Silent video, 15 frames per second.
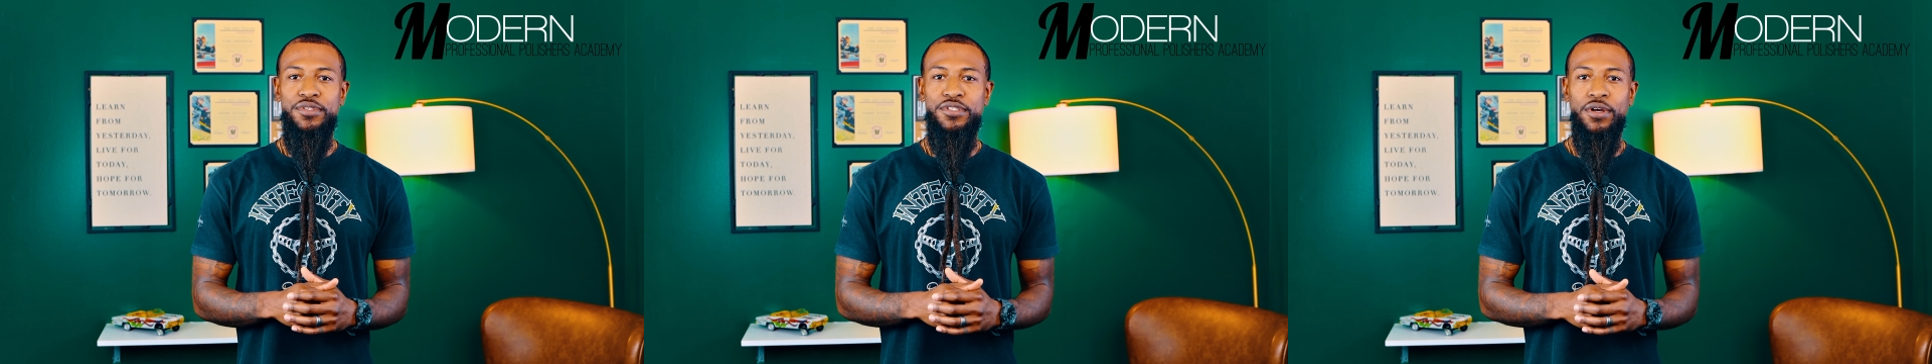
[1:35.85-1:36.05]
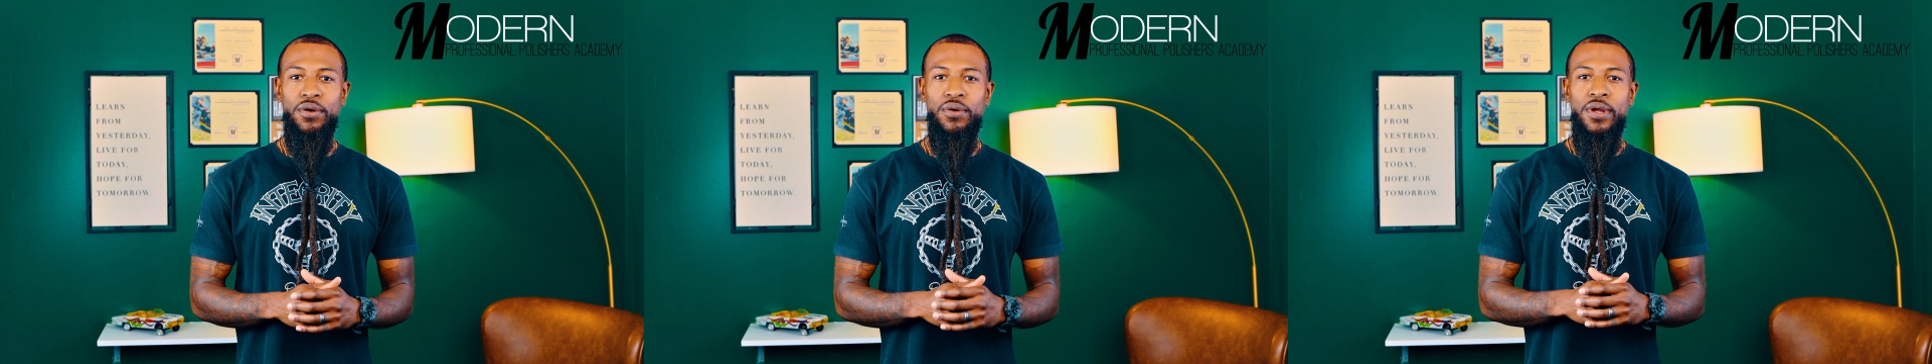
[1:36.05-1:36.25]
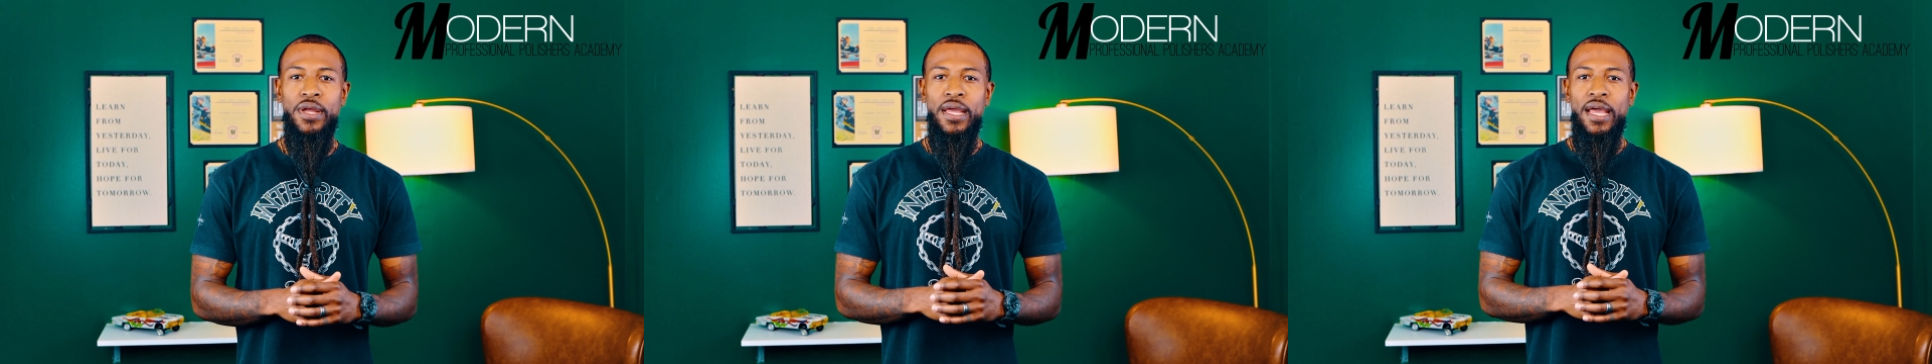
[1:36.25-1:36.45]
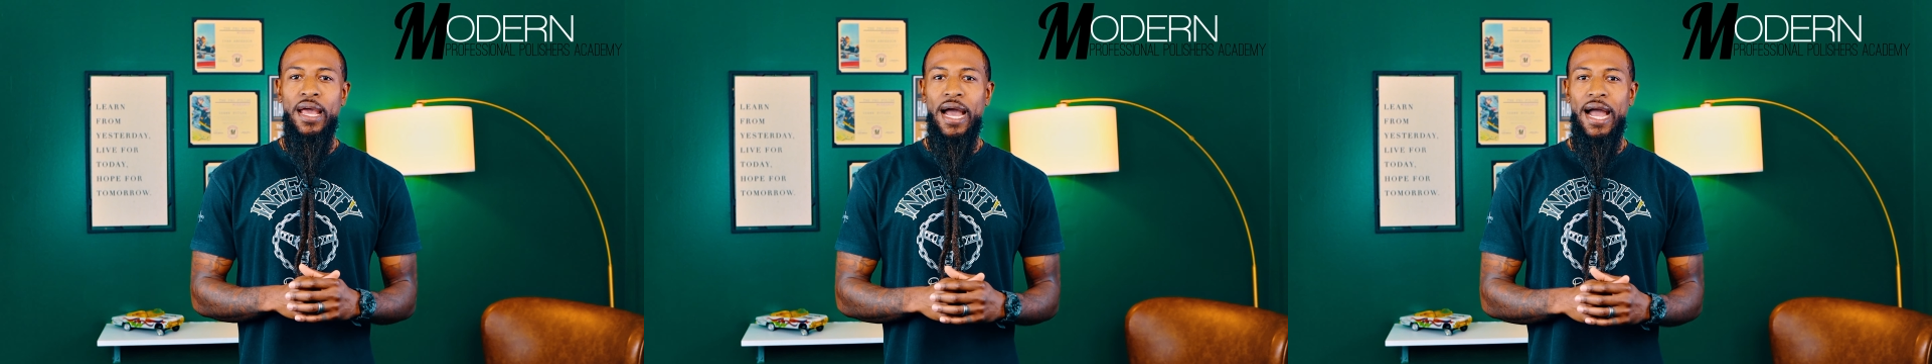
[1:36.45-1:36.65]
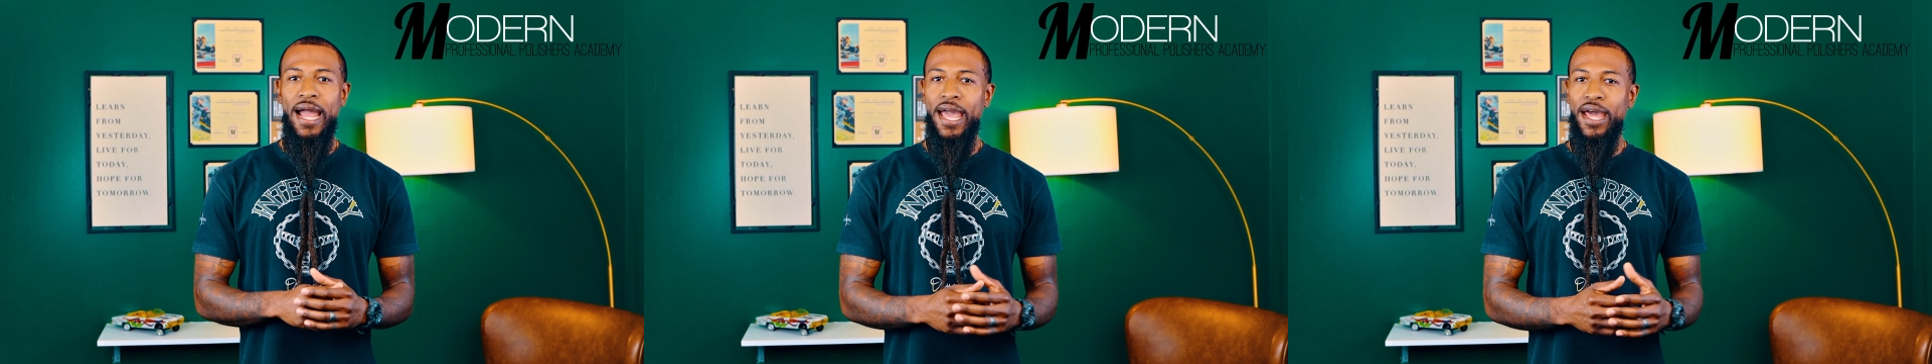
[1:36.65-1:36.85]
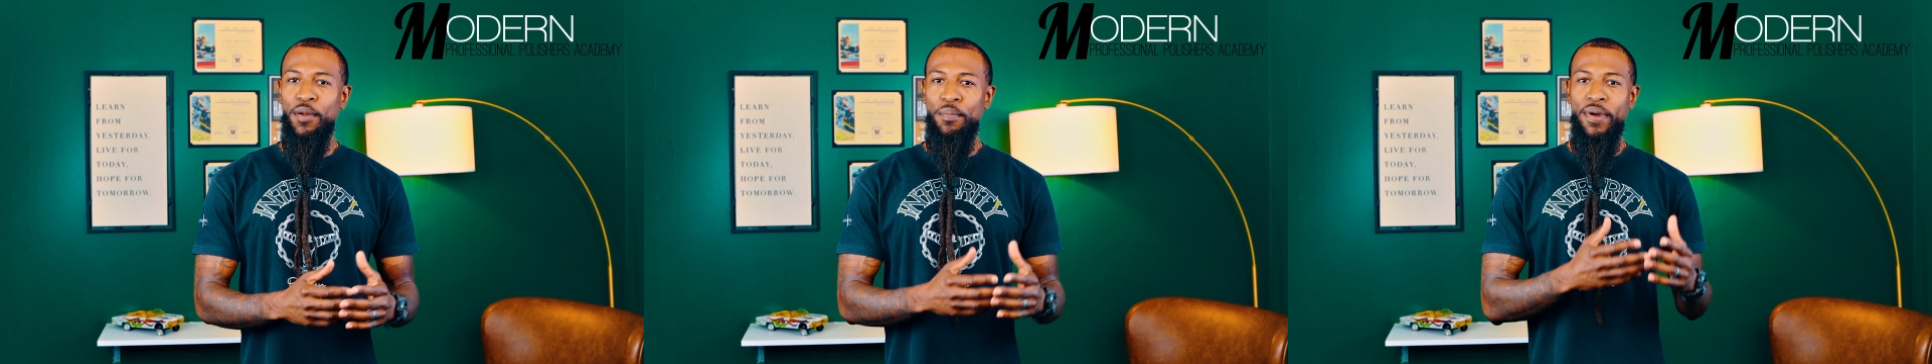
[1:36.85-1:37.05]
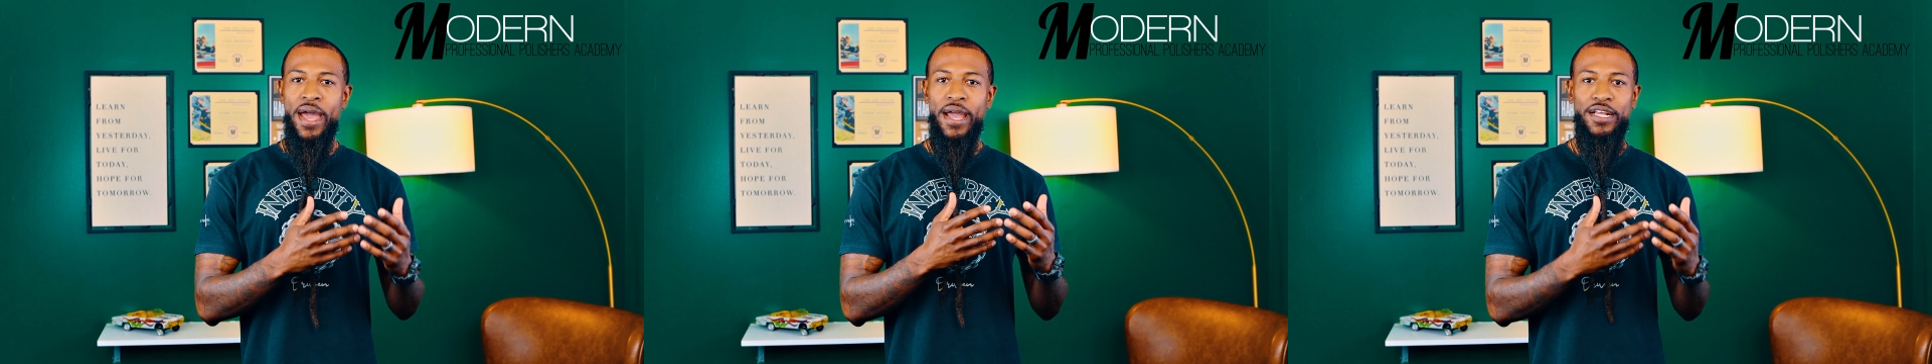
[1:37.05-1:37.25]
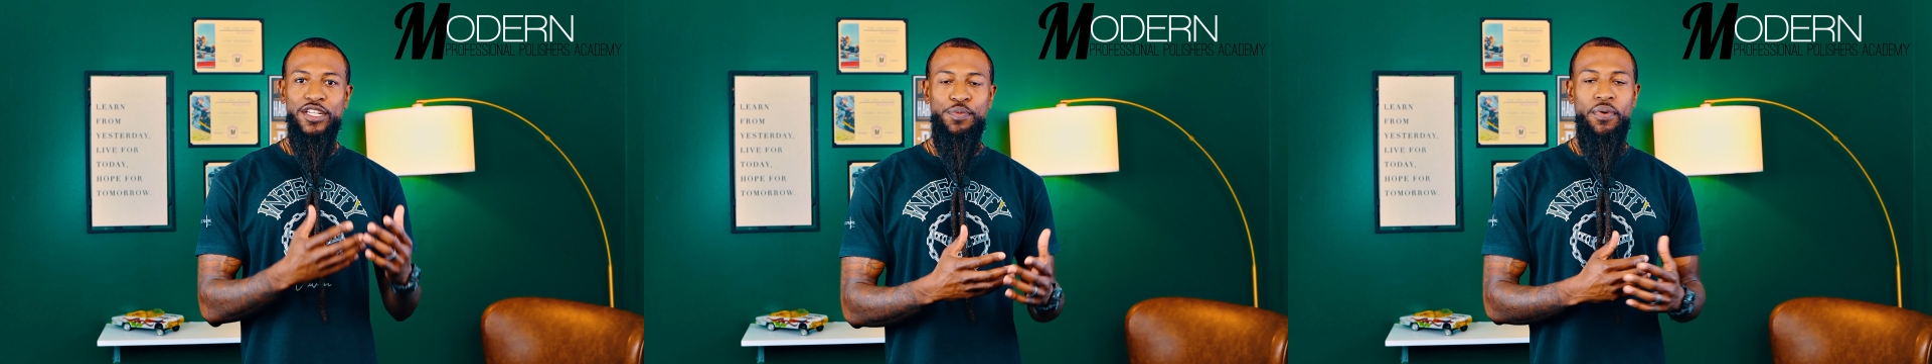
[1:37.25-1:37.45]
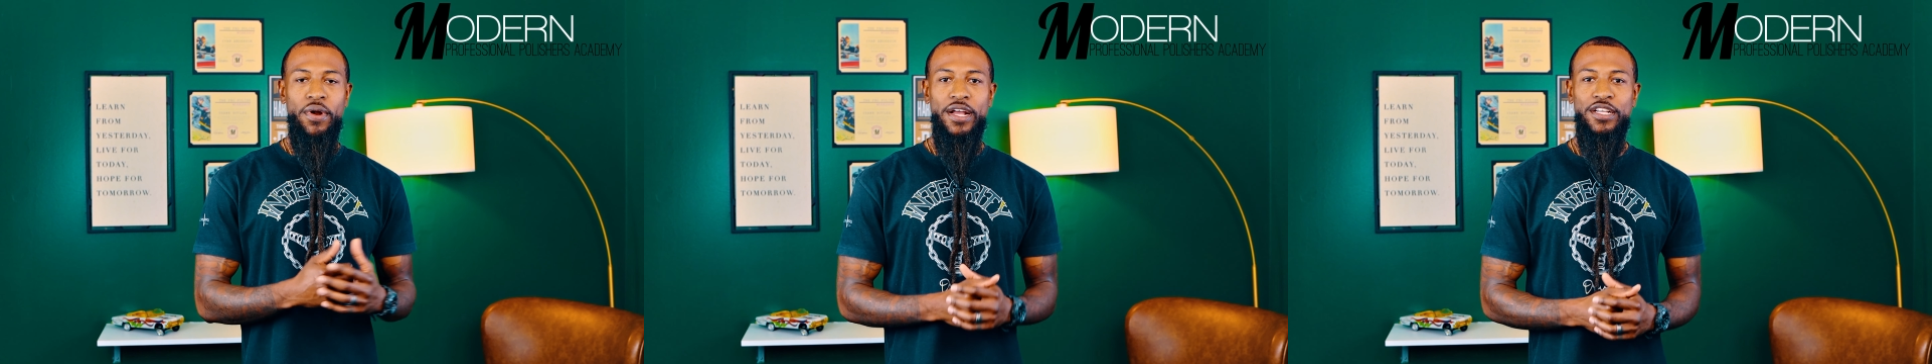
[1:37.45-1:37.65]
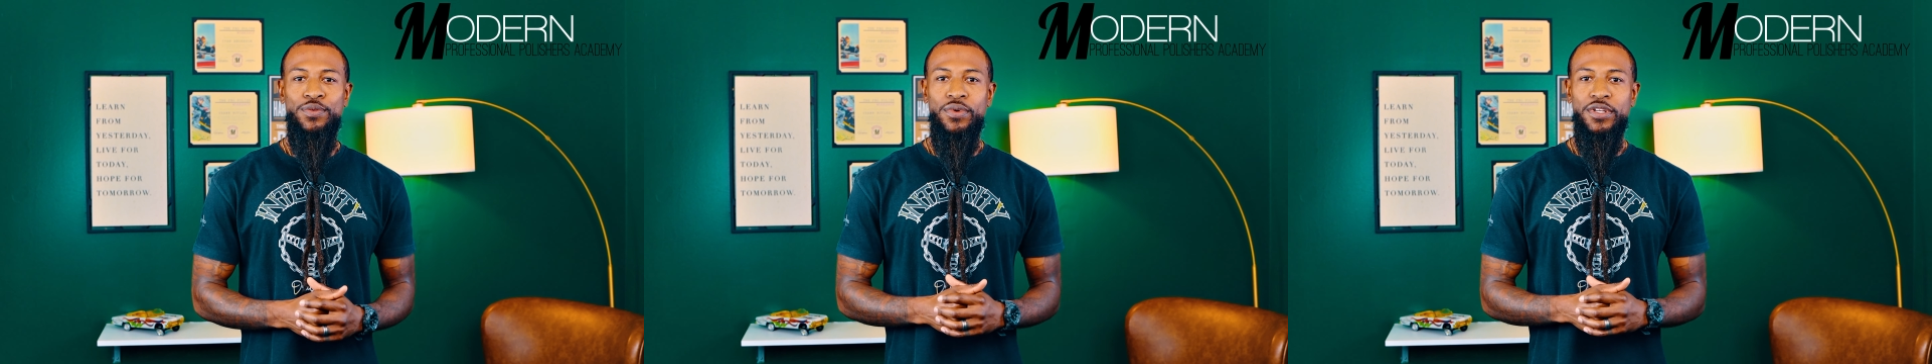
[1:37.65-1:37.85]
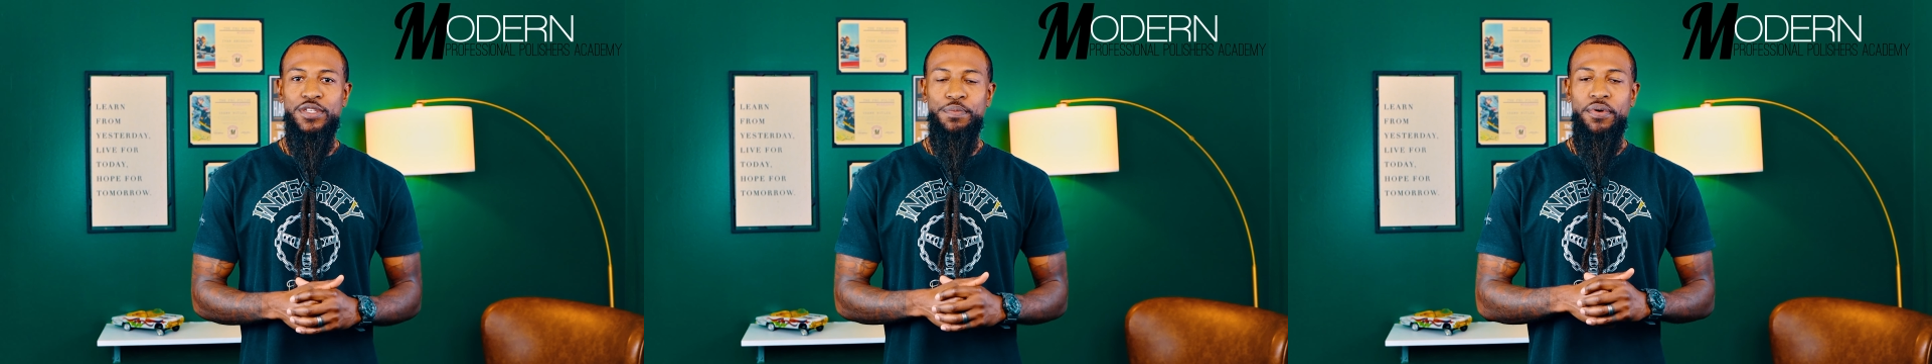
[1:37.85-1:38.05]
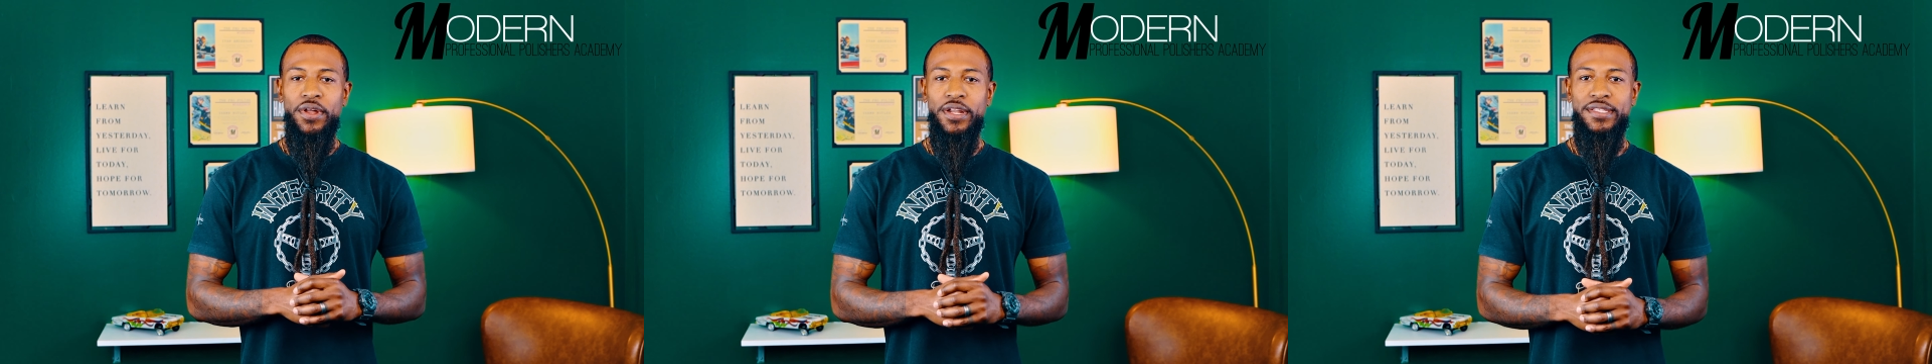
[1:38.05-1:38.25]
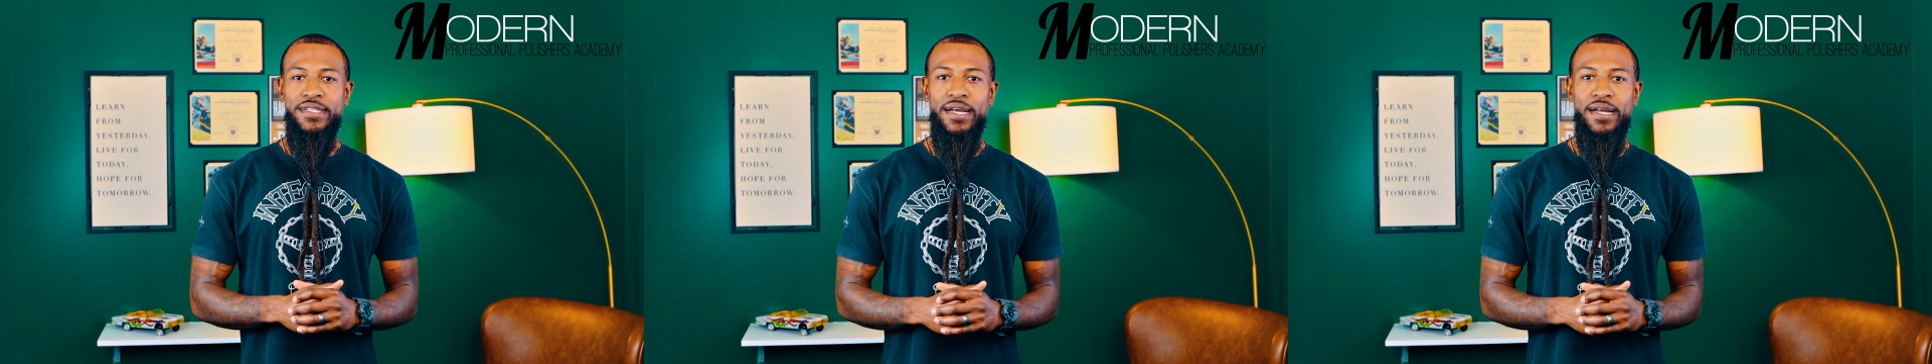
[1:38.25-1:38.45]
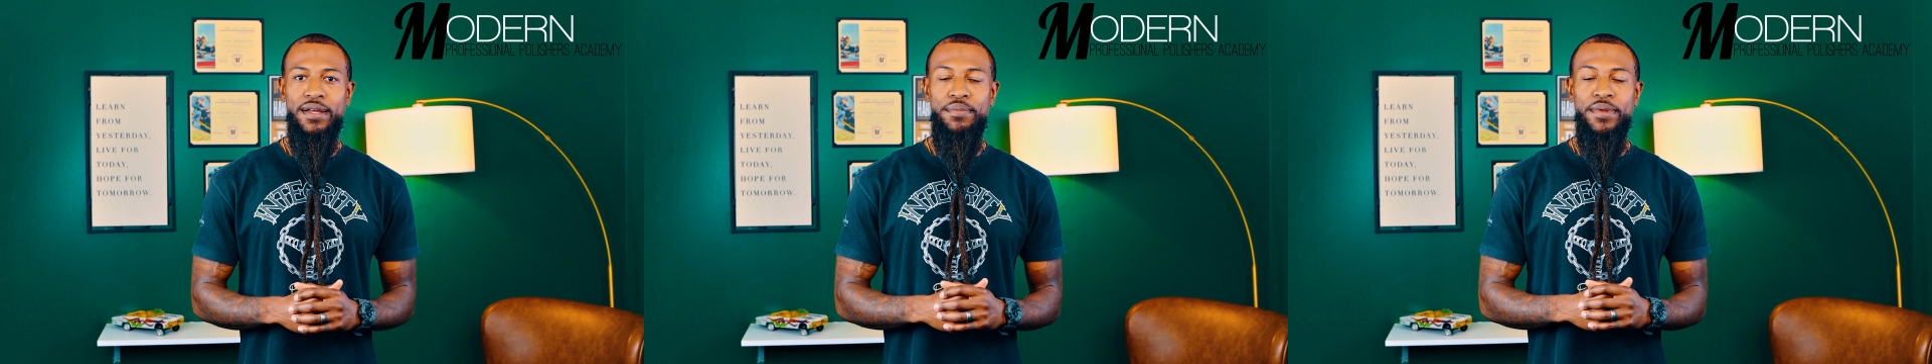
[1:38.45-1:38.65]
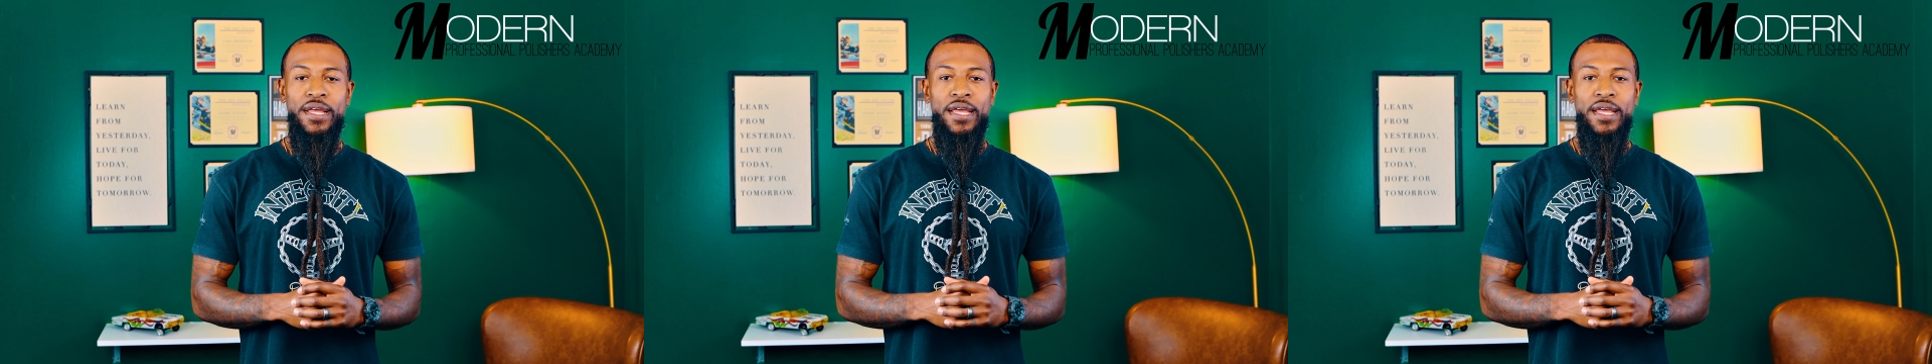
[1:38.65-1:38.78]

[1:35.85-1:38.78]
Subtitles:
So I had a package price once upon a time,